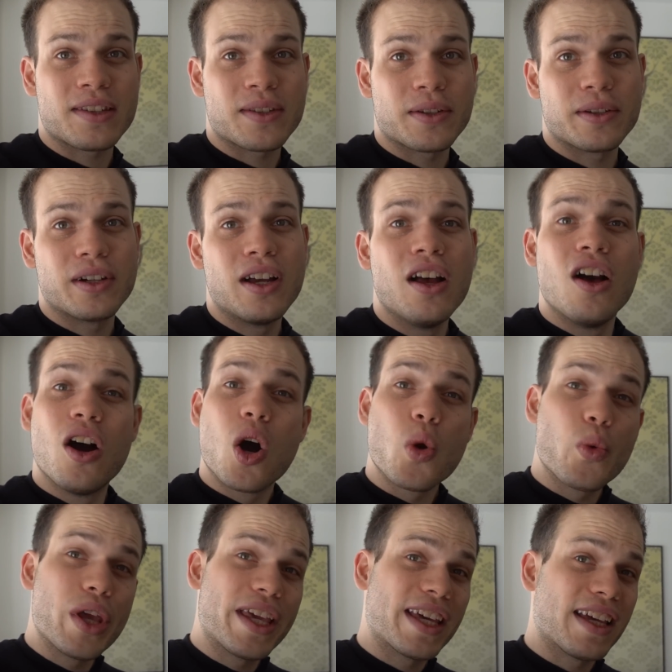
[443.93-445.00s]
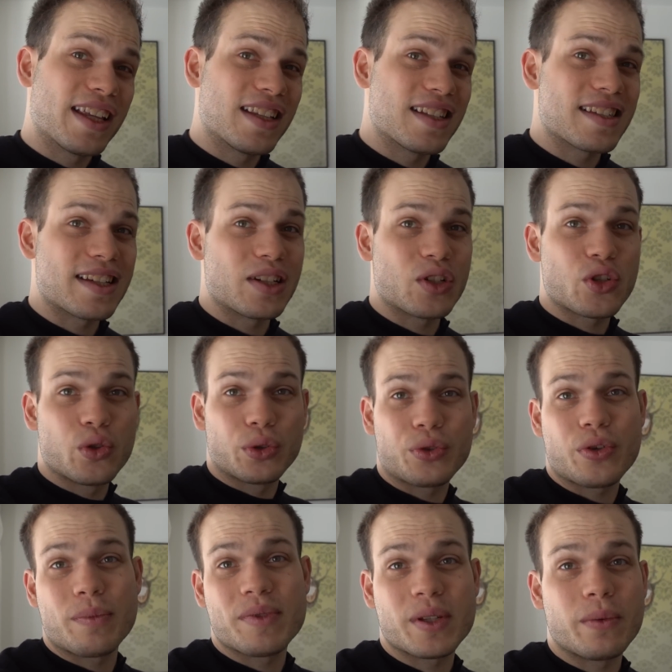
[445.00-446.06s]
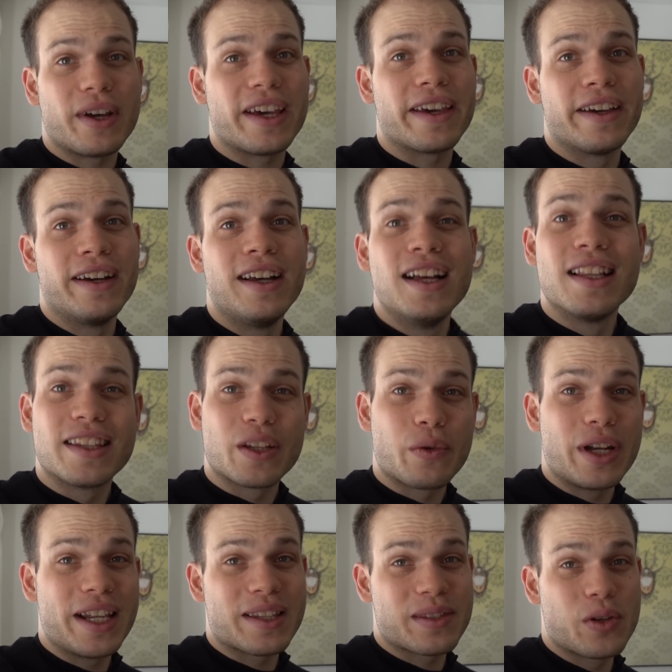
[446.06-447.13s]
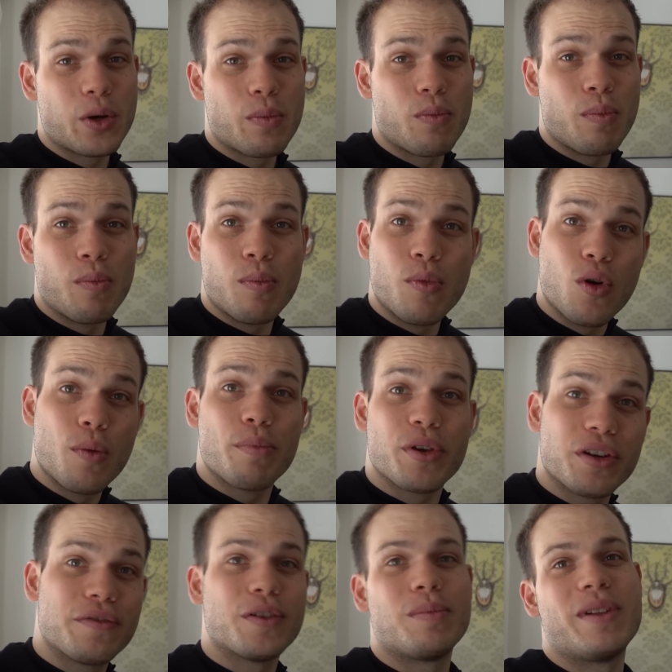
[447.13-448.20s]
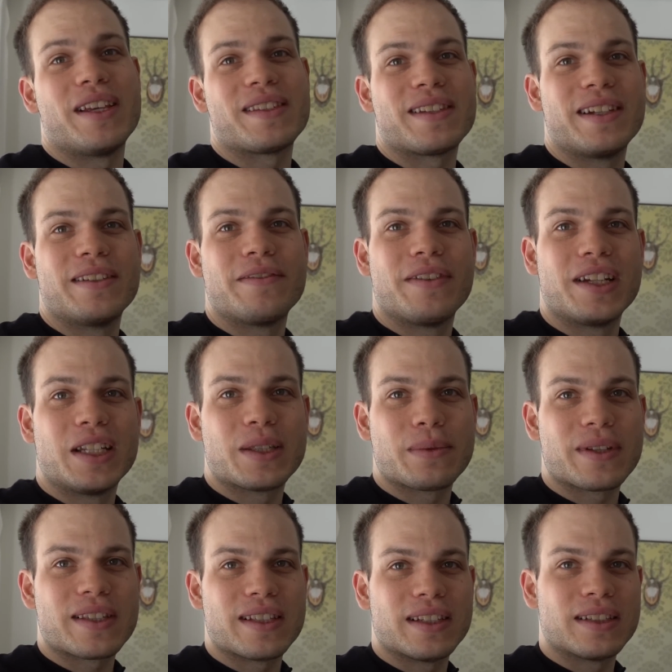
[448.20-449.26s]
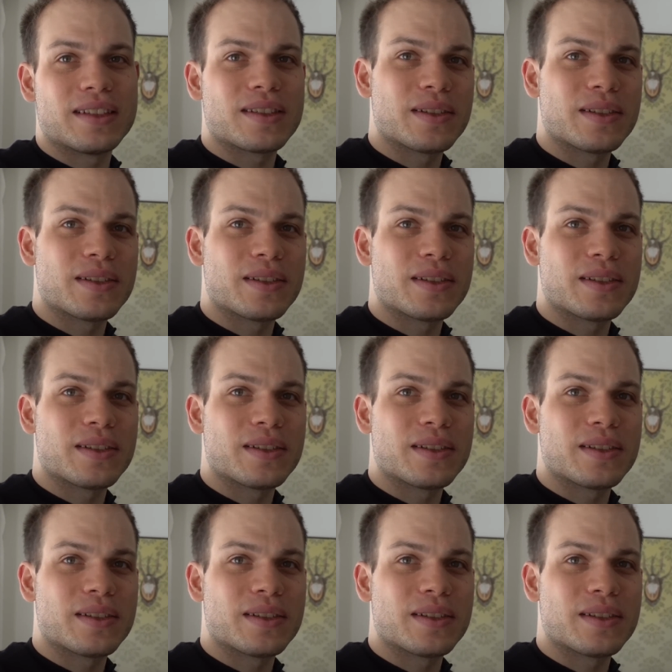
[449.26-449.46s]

So on weekends and short trips away, there really is no more beautiful place to live than in Switzerland.